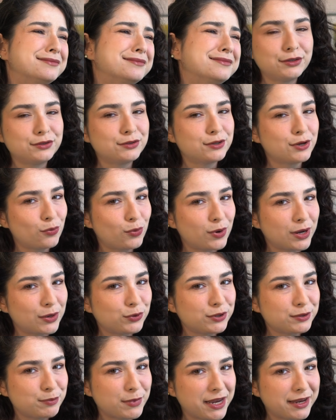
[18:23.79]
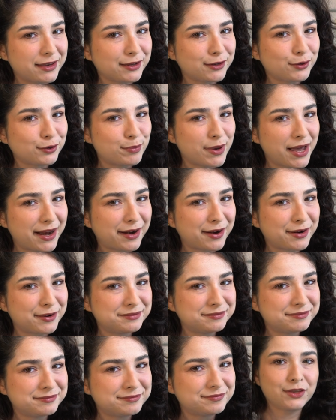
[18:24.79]
You know what would make it look better?
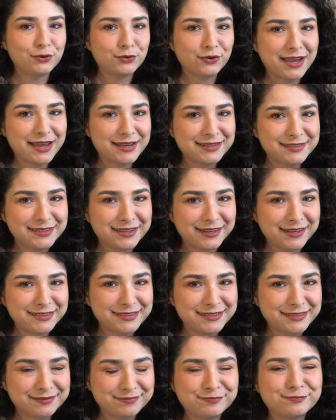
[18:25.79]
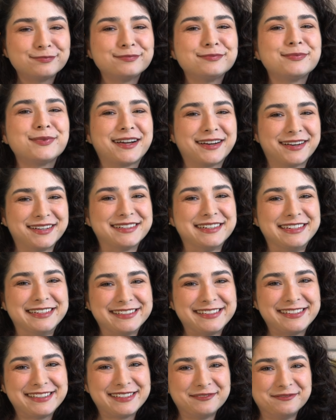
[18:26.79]
You guessed it.
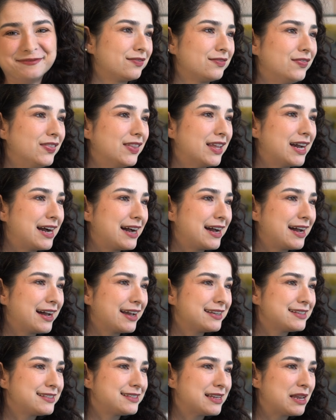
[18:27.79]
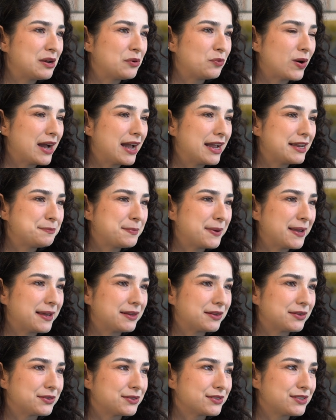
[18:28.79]
Curtains. Nice and wide
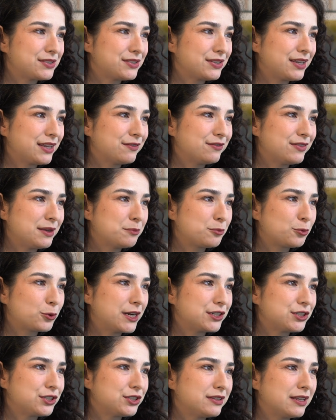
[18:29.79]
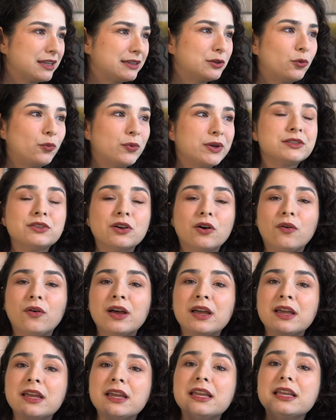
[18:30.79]
panels to give the impression that the window
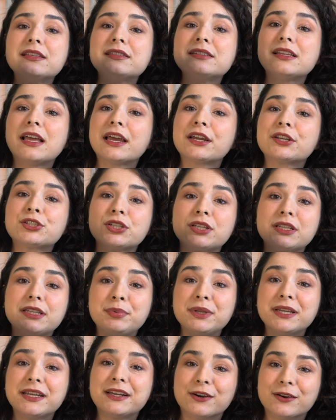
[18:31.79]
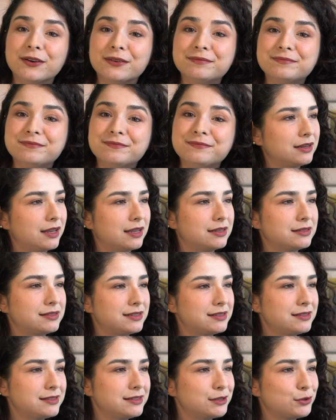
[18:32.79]
is actually bigger. And
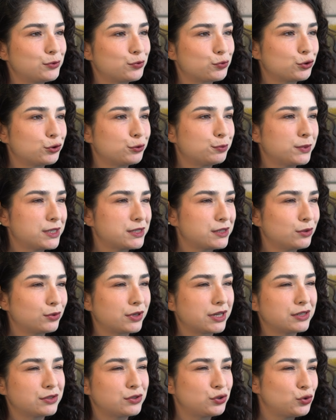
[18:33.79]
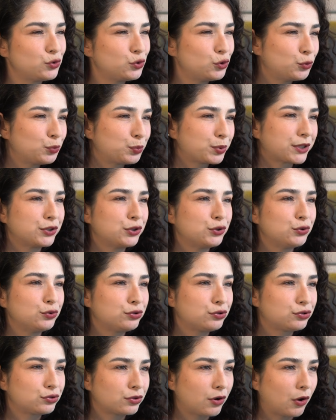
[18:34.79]
since this room is looking super
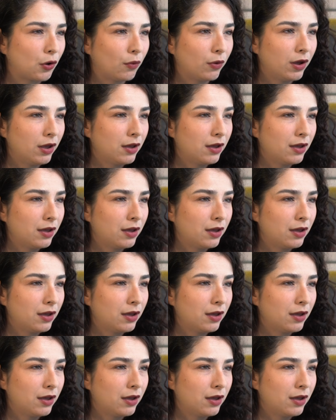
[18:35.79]
neutral,